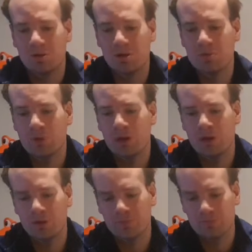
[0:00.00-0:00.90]
That's
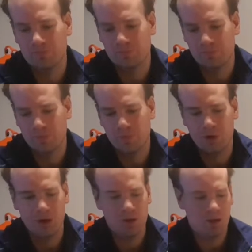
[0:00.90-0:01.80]
why
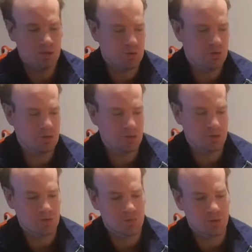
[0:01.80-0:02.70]
I can't use it
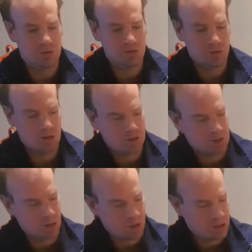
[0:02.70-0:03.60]
so much, and
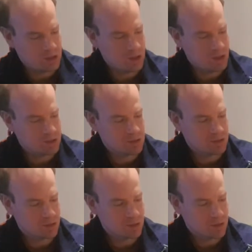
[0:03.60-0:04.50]
I decided
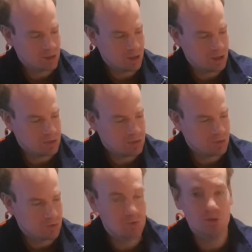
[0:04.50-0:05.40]
to
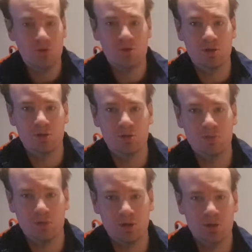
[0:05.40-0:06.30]
not use it
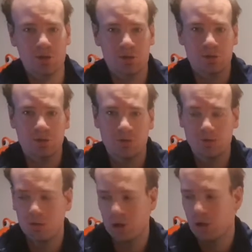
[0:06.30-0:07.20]
too much
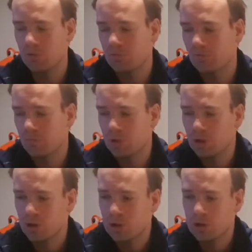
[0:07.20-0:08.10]
now.
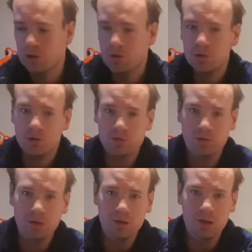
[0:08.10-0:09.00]
So
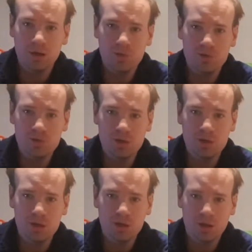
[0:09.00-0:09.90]
right now I'm
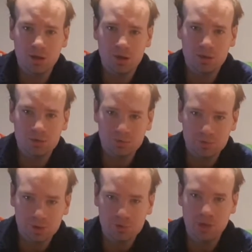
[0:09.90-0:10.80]
using
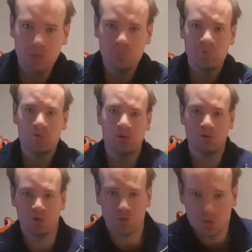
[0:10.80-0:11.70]
the tripod.
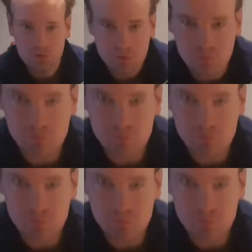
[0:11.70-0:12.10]
I'll show you.